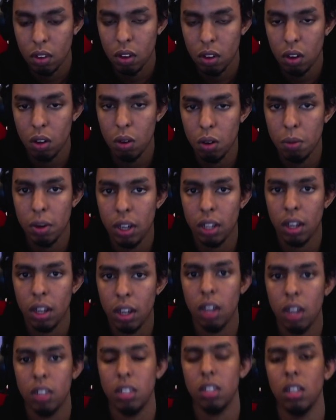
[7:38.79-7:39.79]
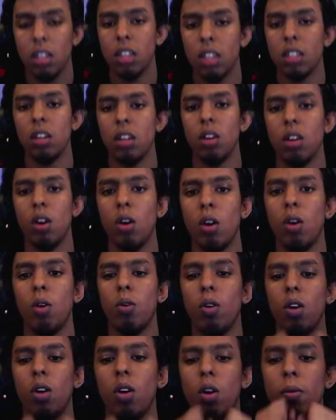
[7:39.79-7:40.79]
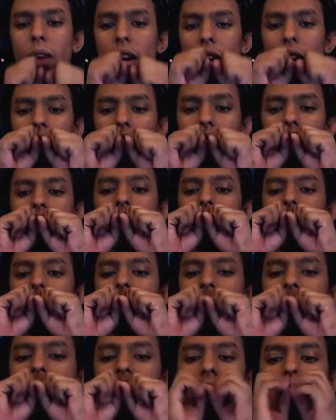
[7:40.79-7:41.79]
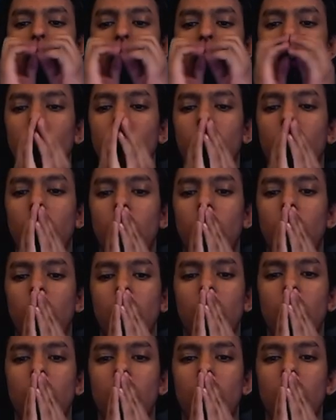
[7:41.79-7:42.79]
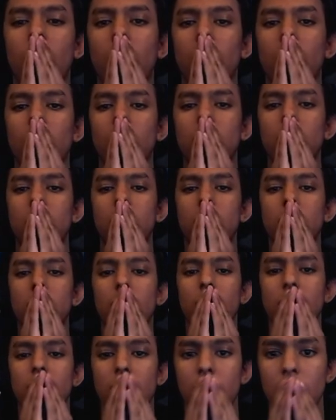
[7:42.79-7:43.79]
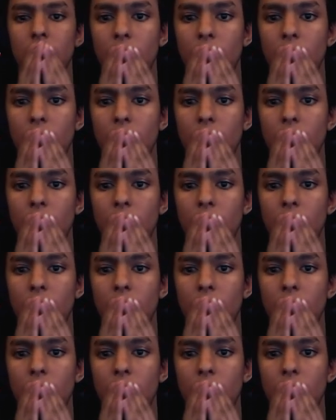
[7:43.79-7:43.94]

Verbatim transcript: Oh my god, she doesn't know. Oh my god, she doesn't know. She doesn't